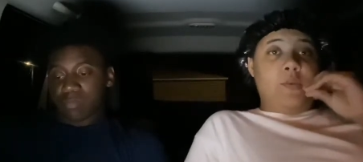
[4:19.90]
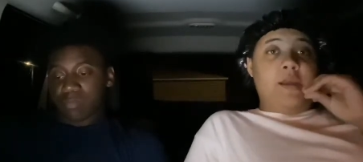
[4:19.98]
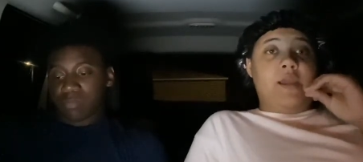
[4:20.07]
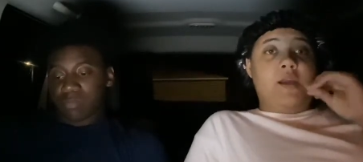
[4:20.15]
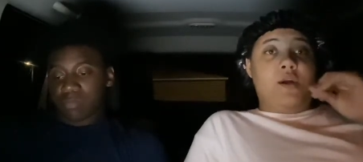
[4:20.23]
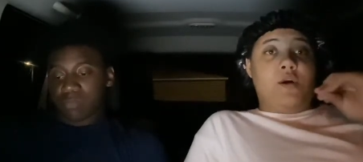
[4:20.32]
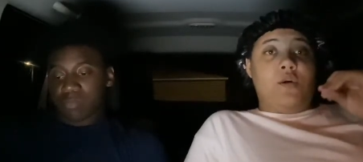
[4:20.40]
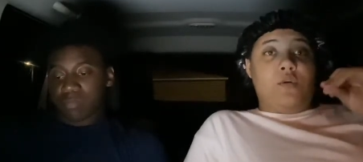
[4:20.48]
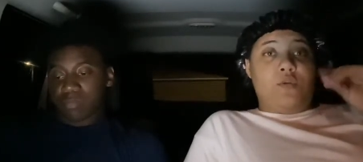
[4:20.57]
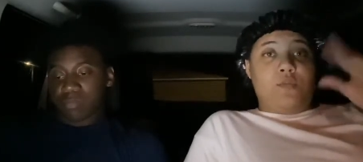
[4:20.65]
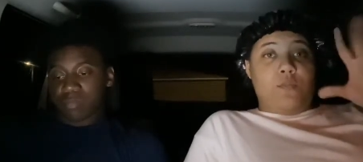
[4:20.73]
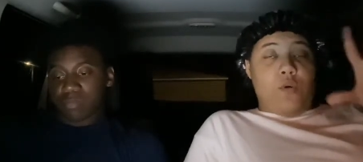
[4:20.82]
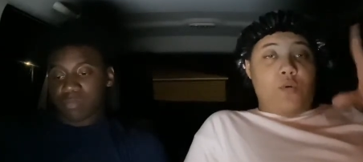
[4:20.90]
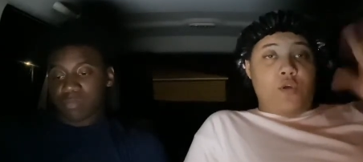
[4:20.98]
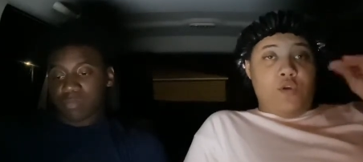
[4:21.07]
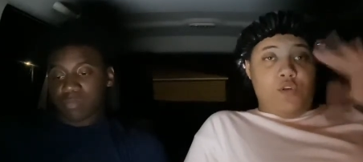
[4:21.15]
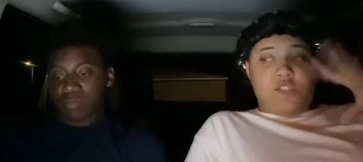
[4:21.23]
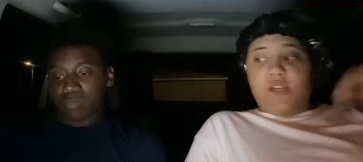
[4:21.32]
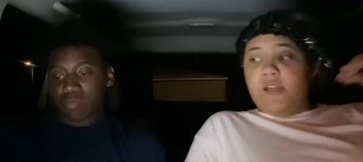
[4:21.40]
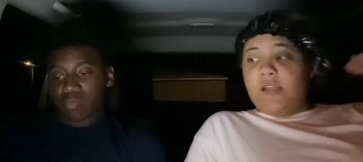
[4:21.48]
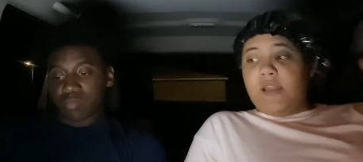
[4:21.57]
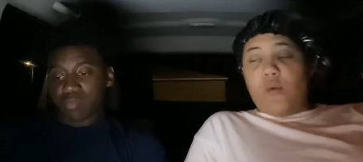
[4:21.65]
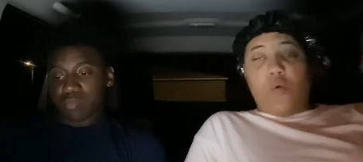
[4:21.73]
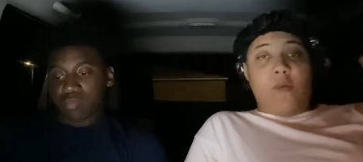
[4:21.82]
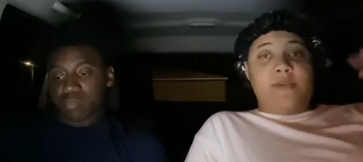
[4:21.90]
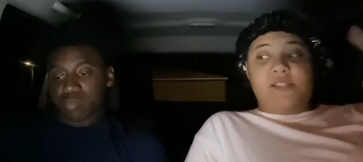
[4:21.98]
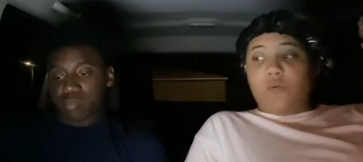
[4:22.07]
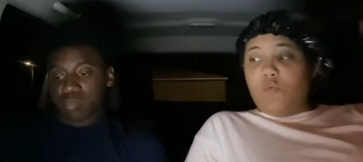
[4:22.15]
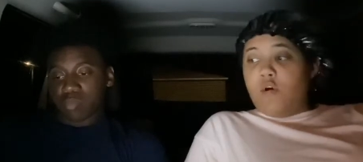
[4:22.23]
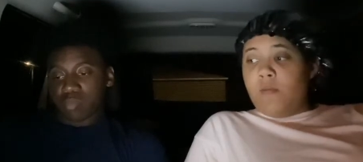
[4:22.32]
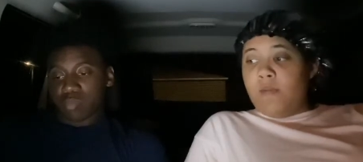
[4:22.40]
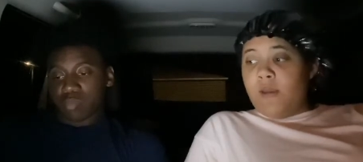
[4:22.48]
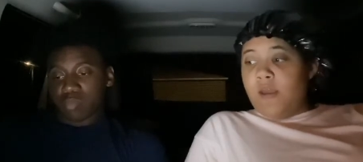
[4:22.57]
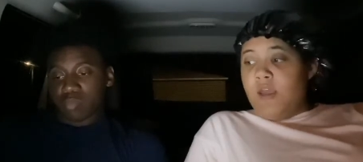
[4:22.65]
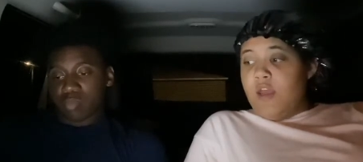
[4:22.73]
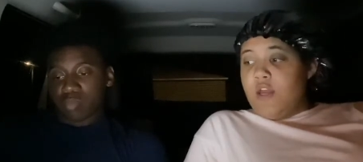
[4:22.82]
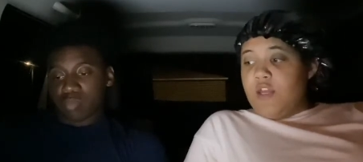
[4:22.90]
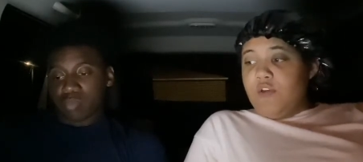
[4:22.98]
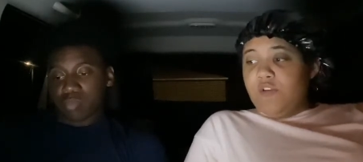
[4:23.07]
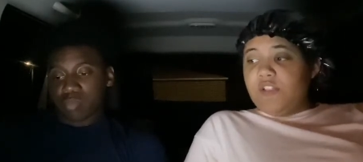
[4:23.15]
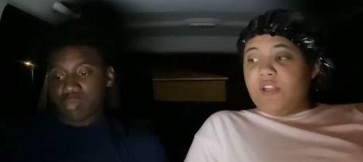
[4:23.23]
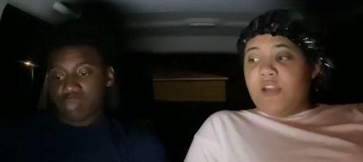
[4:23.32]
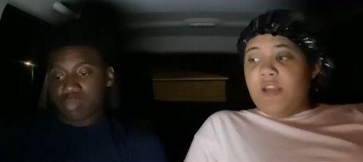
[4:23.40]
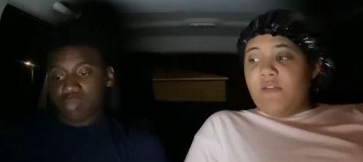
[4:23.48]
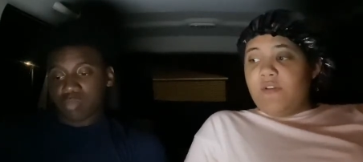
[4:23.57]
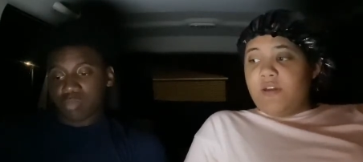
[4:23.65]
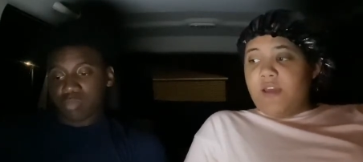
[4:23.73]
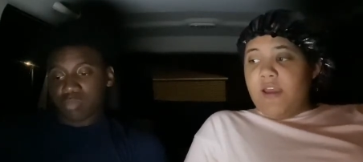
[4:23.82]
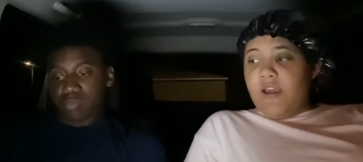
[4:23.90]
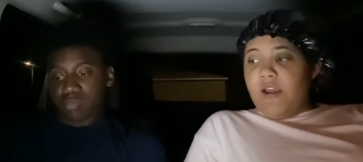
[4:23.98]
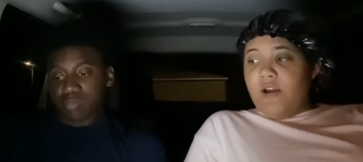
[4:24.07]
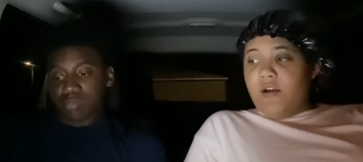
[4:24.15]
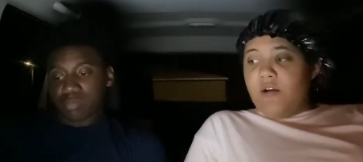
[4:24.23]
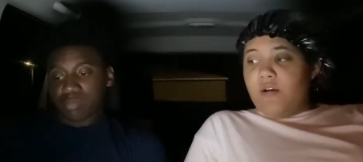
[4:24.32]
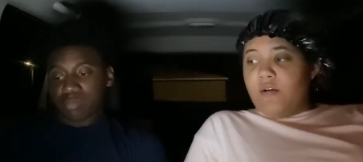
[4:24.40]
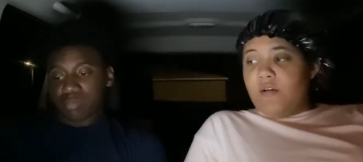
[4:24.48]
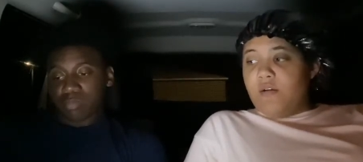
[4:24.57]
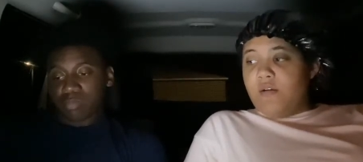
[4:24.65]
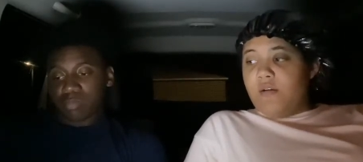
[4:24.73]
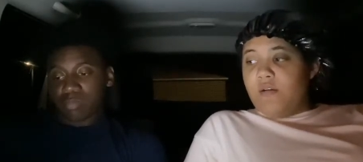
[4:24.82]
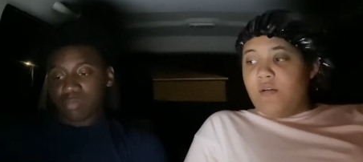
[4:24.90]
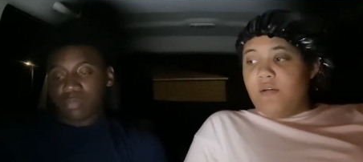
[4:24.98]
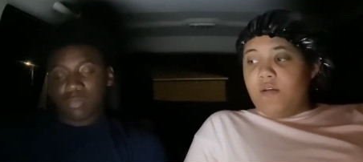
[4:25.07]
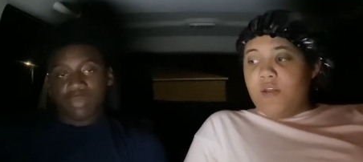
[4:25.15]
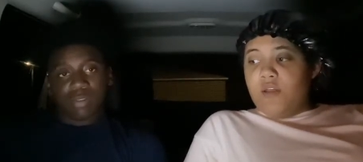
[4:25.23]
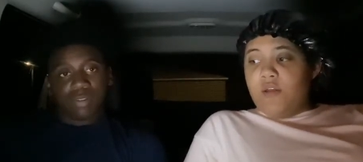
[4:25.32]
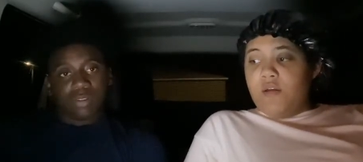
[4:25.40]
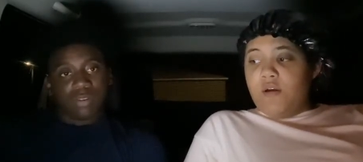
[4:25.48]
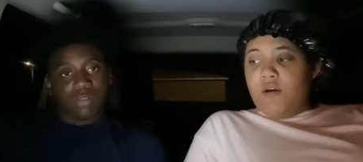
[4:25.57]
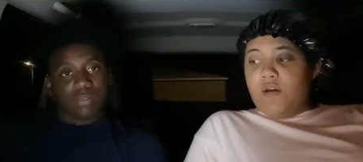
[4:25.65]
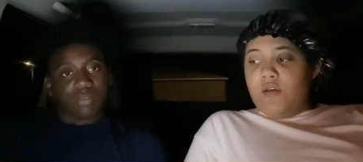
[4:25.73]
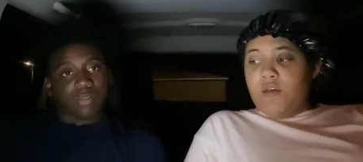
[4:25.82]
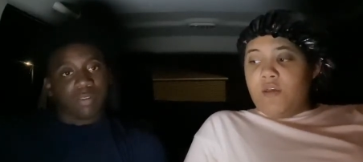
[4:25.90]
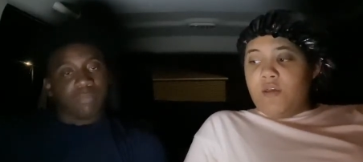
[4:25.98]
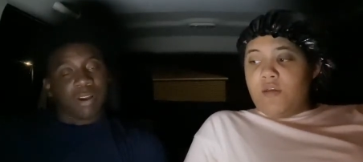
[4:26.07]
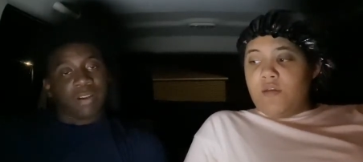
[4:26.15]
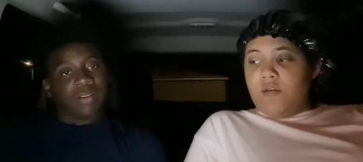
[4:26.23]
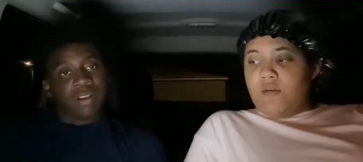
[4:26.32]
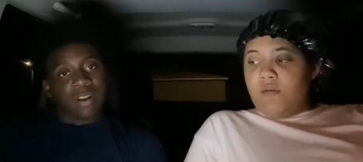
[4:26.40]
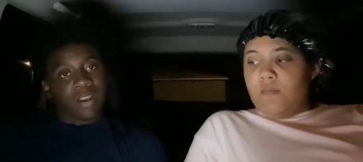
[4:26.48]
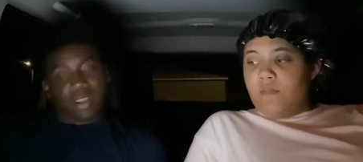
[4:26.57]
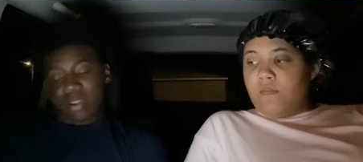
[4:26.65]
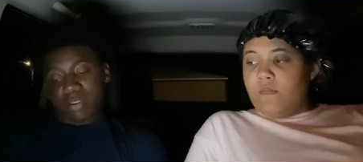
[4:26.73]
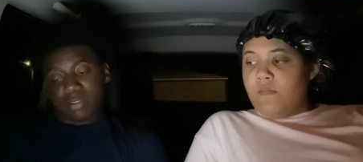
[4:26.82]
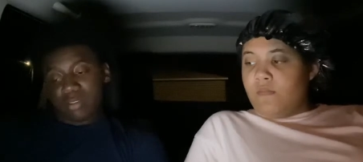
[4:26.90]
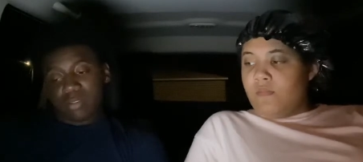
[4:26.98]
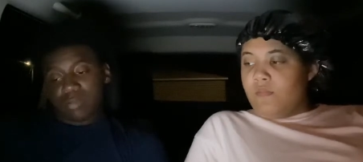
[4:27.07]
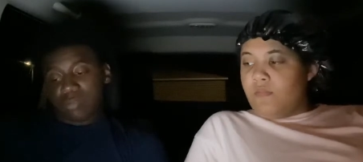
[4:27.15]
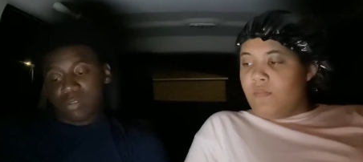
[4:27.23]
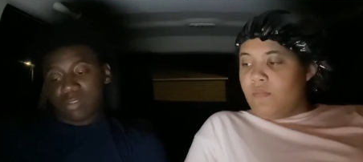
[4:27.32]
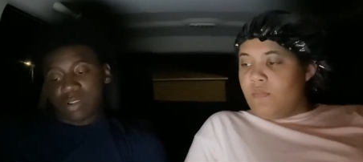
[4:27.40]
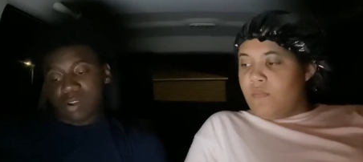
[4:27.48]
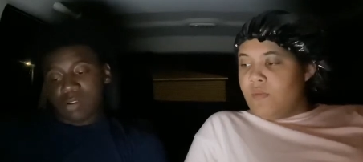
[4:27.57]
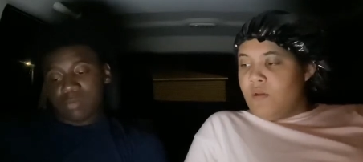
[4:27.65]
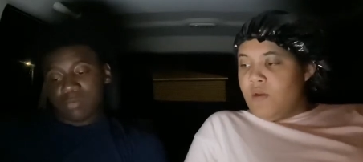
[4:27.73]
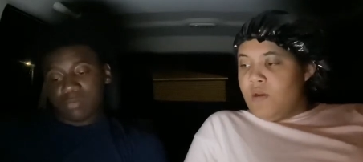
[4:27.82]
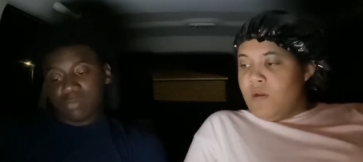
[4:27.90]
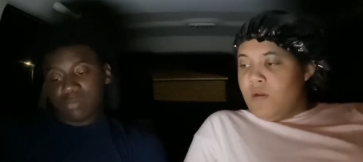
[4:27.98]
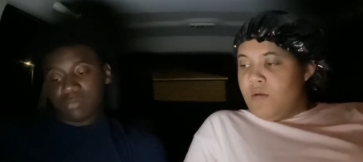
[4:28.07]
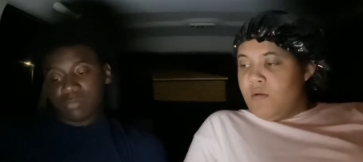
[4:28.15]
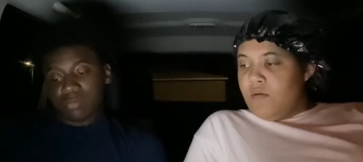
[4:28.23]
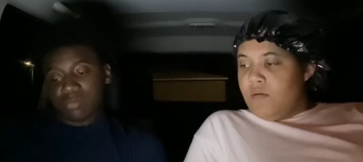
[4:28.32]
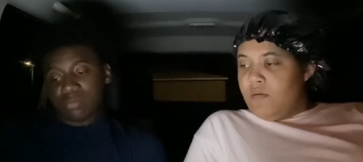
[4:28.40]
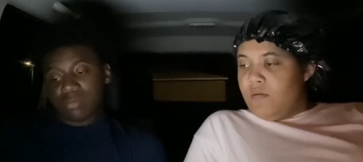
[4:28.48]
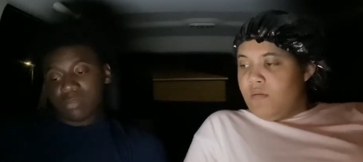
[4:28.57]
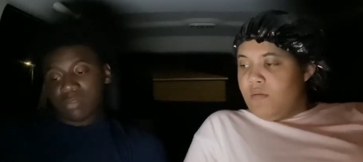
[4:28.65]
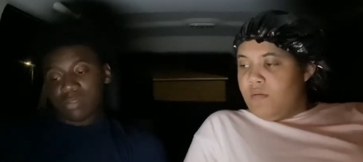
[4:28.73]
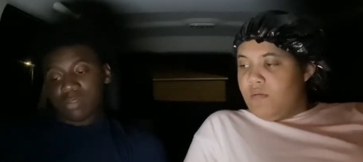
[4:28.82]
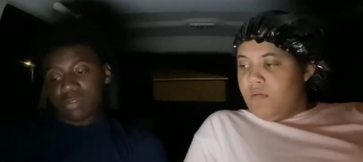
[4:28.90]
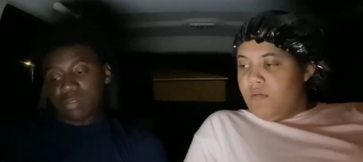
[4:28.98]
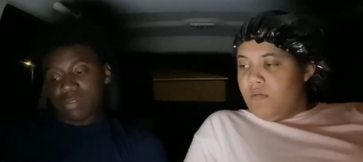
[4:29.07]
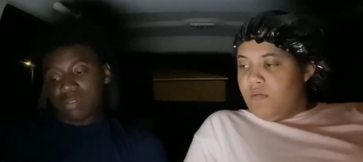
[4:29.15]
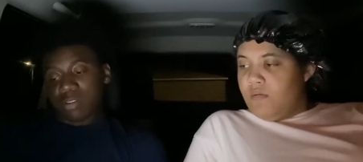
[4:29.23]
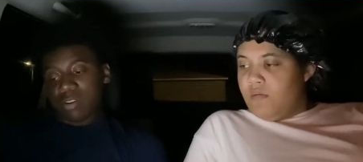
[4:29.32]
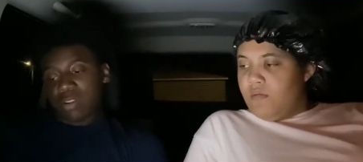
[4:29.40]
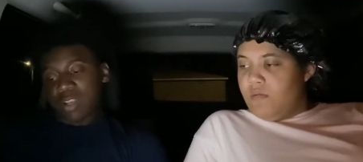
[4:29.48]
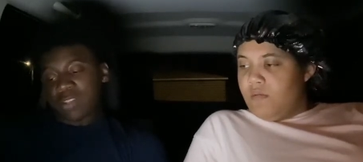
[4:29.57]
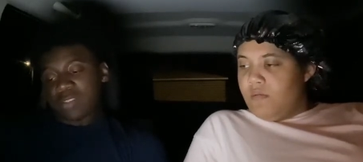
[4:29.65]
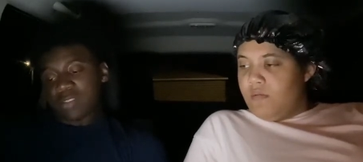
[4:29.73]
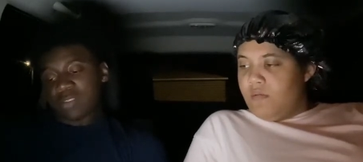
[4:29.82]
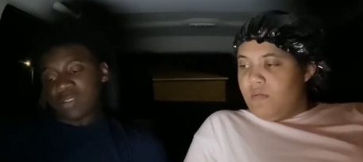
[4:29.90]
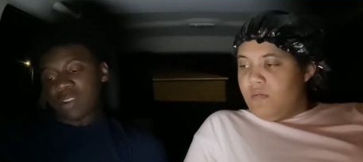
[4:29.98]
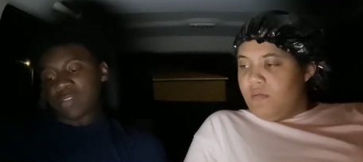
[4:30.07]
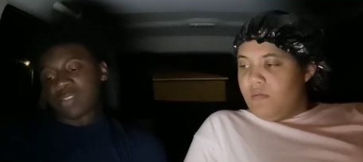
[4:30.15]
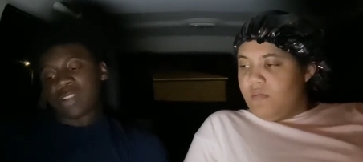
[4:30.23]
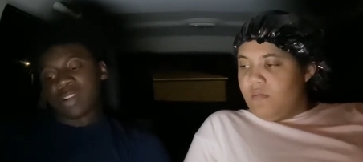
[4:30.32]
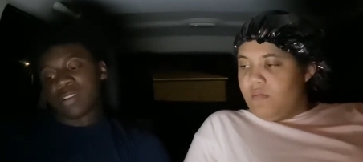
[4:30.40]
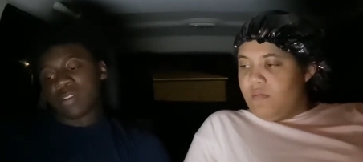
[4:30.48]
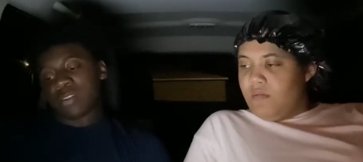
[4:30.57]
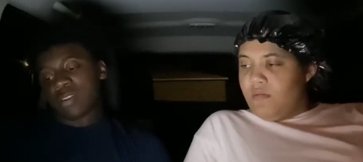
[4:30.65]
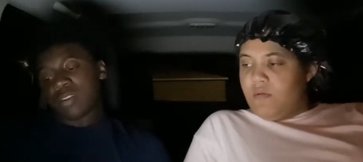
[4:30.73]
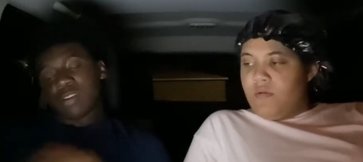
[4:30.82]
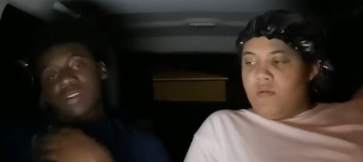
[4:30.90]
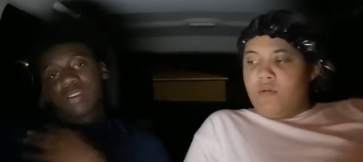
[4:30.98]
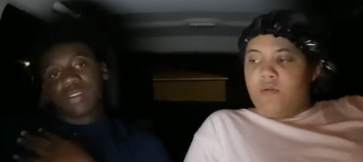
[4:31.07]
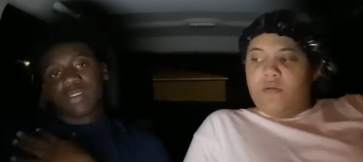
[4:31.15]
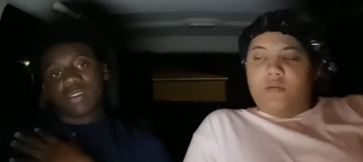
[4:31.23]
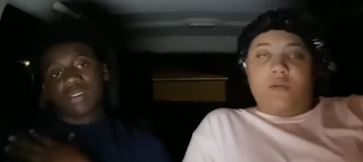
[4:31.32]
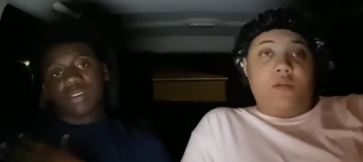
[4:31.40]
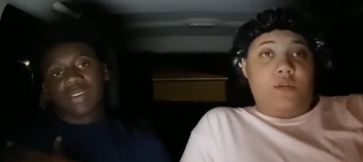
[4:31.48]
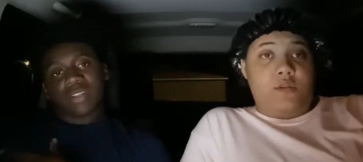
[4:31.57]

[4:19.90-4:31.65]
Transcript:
Speaker 1: it goes, you should have did it woman to woman. You should have never cared
Speaker 2: about none of that. Real talk. You that's some stuff. It's